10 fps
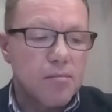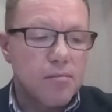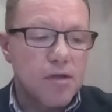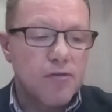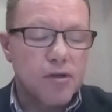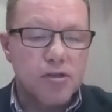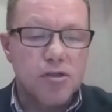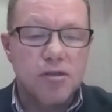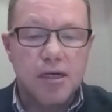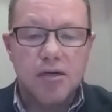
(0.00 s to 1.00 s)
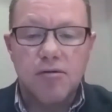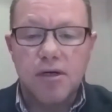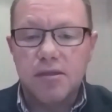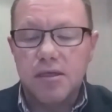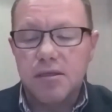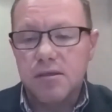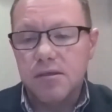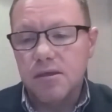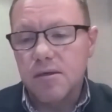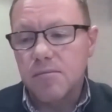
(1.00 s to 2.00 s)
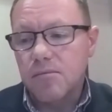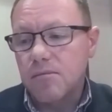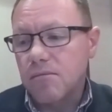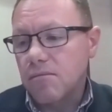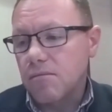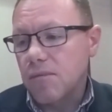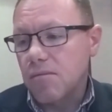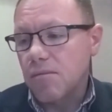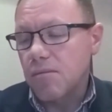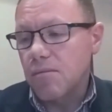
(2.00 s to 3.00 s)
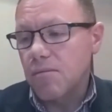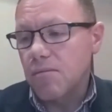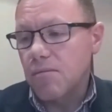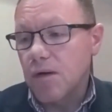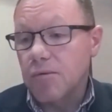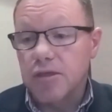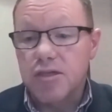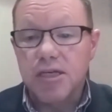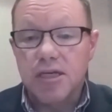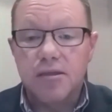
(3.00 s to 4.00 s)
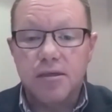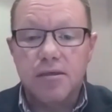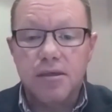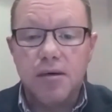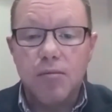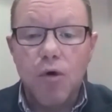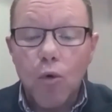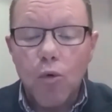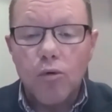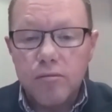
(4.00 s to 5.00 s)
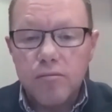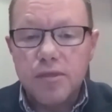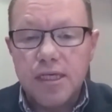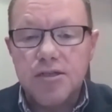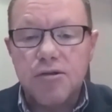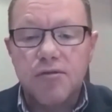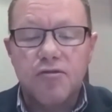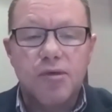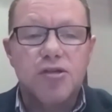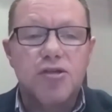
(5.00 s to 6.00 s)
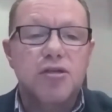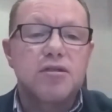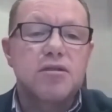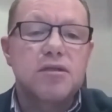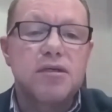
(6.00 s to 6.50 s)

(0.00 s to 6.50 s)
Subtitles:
if I understood that correct, then I'm going to say that all data and information is